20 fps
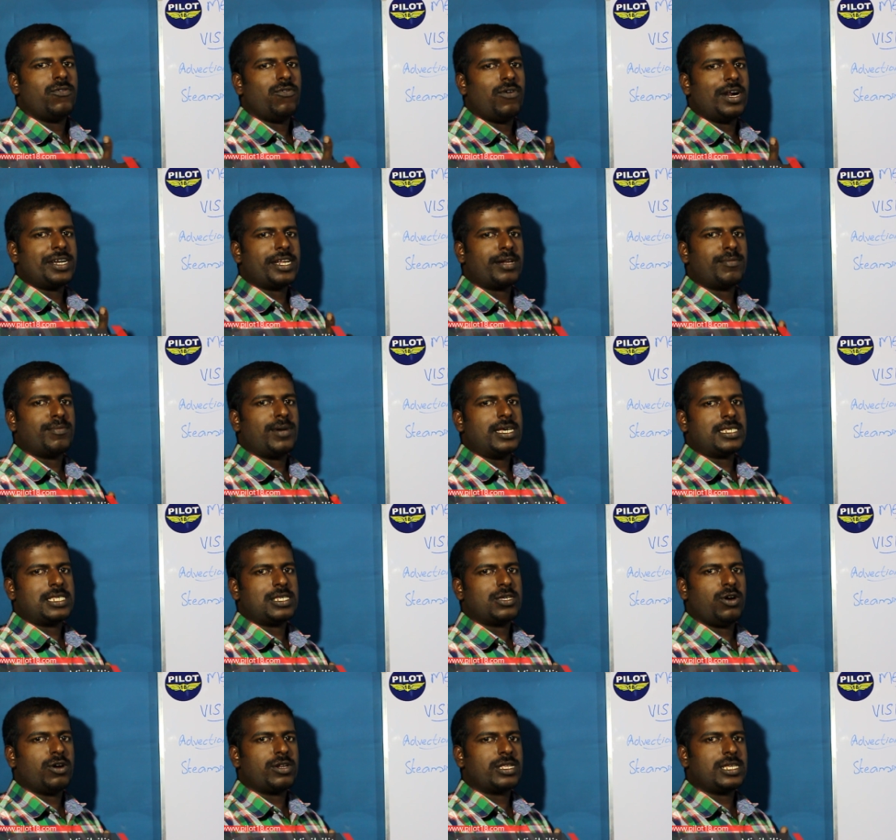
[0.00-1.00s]
water
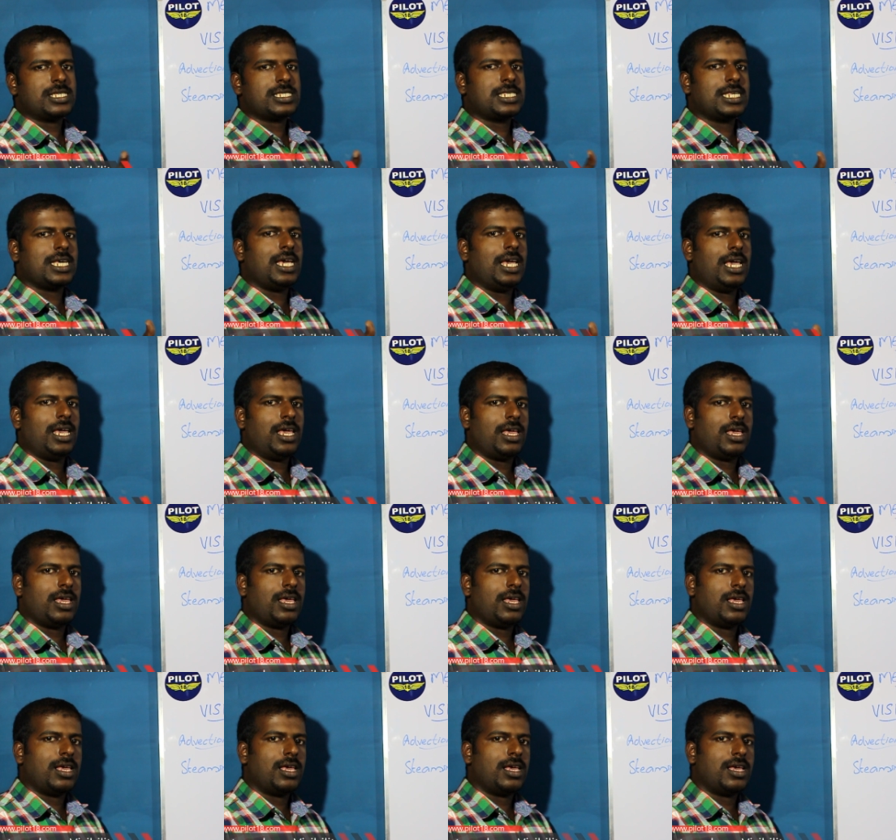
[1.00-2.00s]
mass or the sea
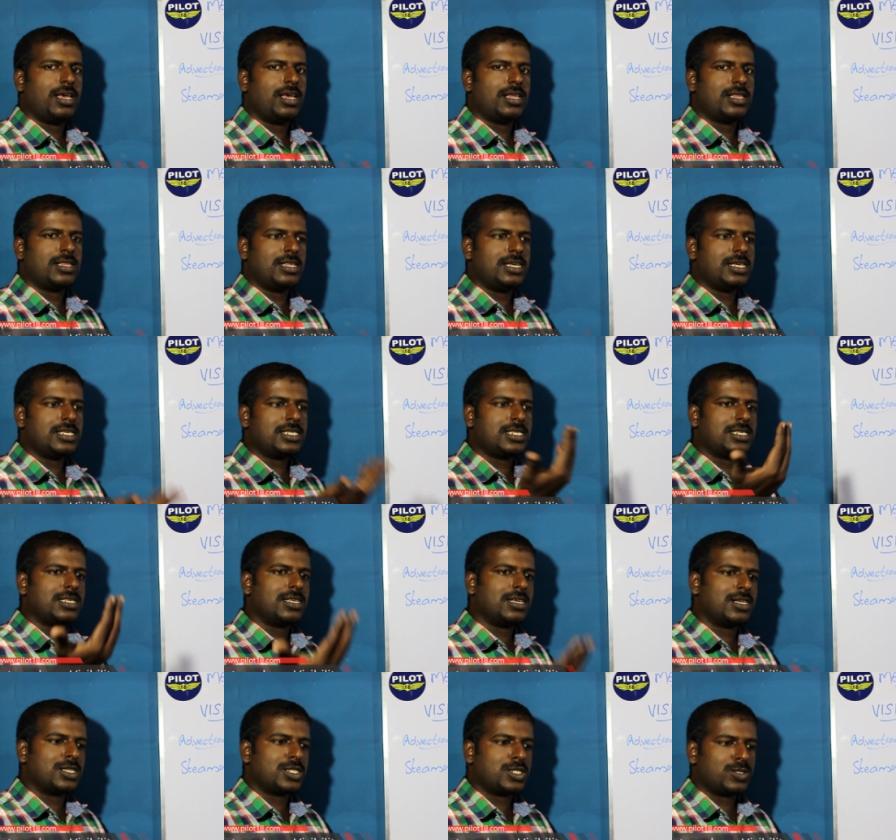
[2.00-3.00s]
this
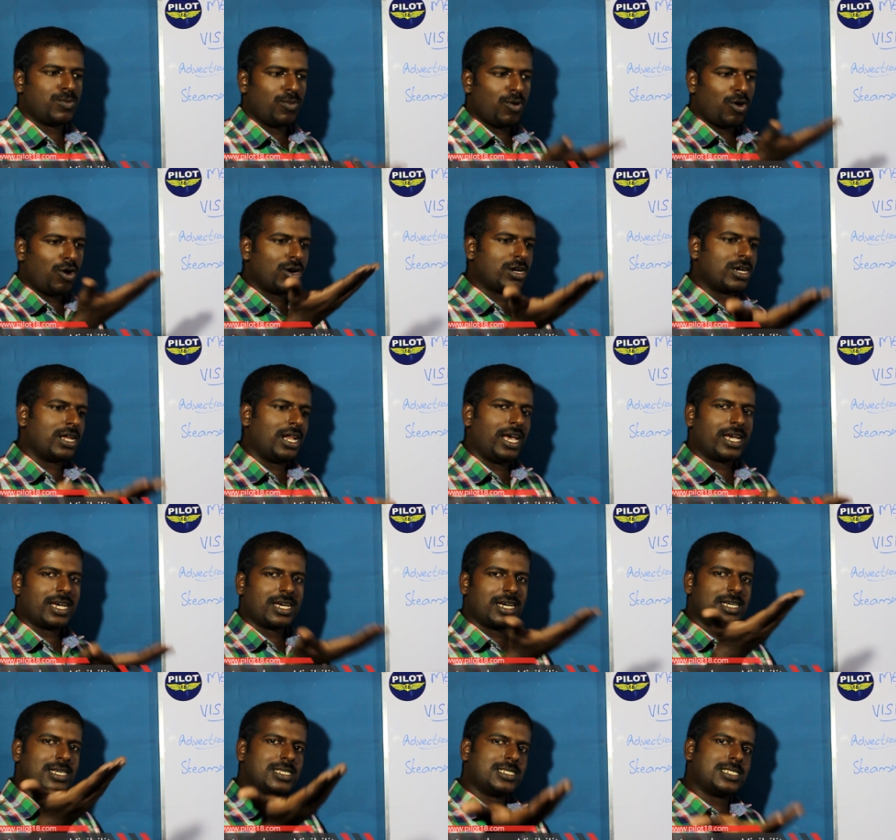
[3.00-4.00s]
smoke
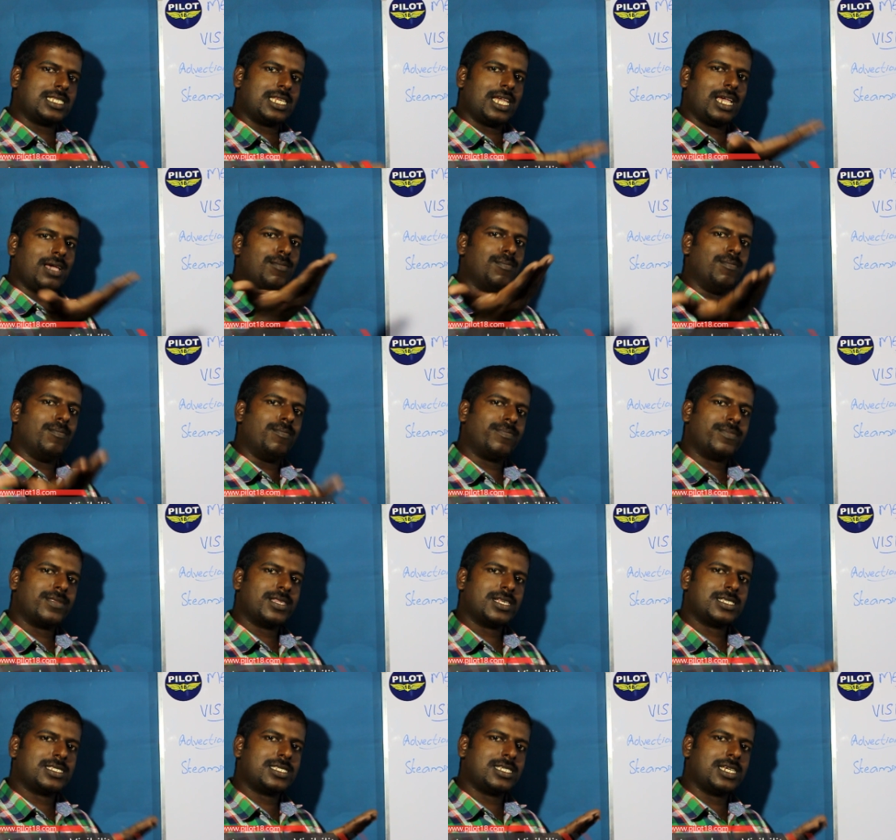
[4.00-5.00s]
like steam
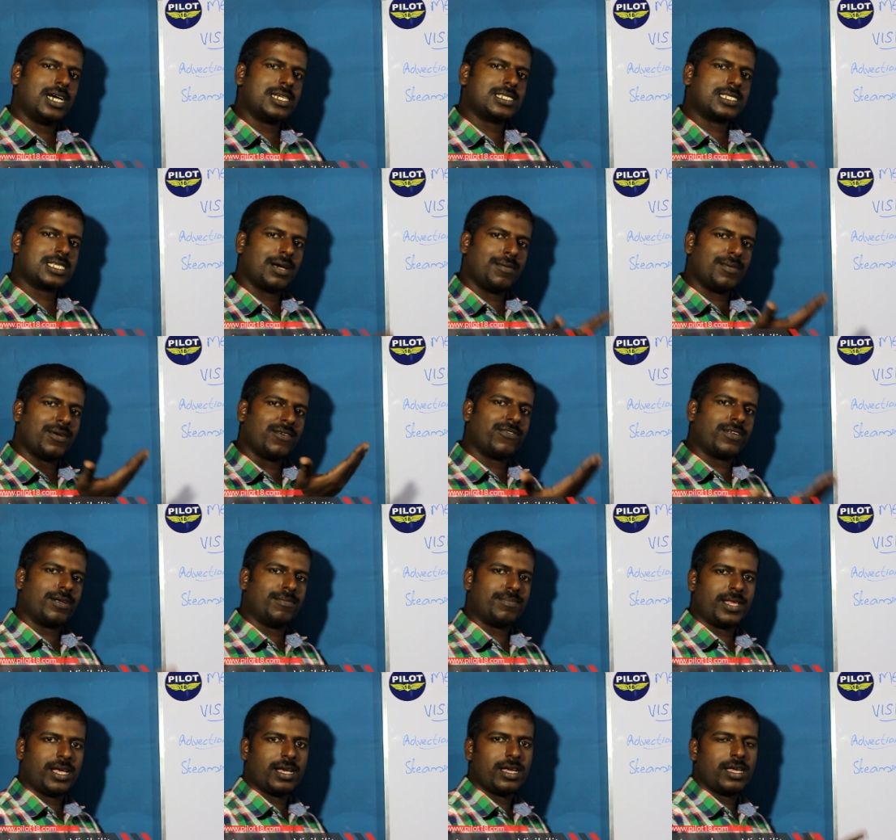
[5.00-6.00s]
starts coming
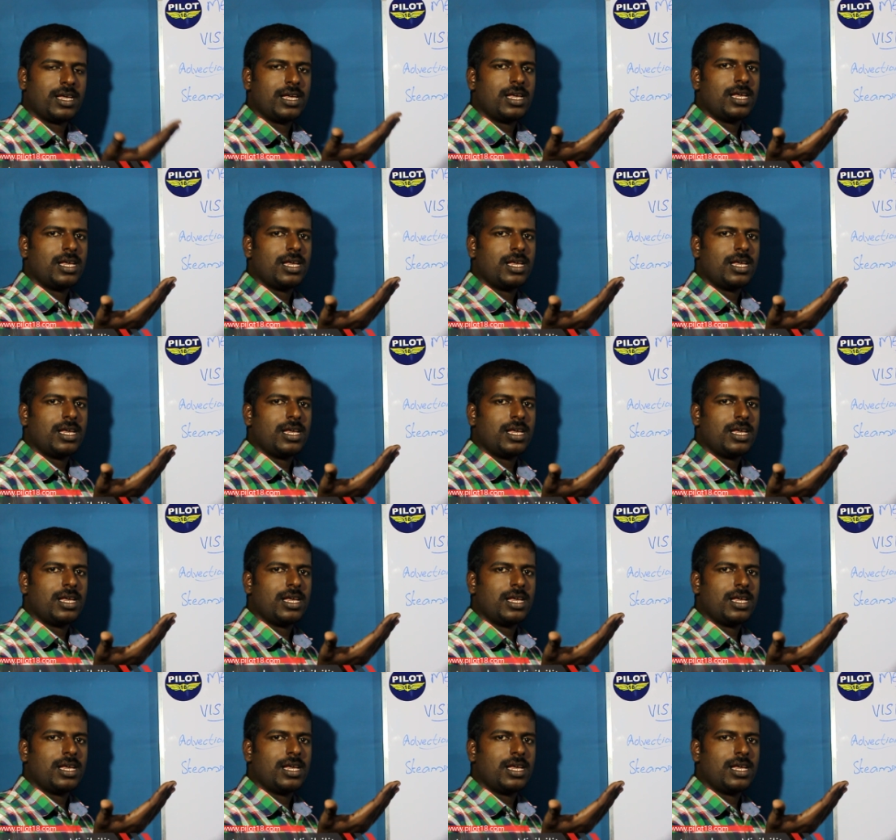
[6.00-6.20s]
from the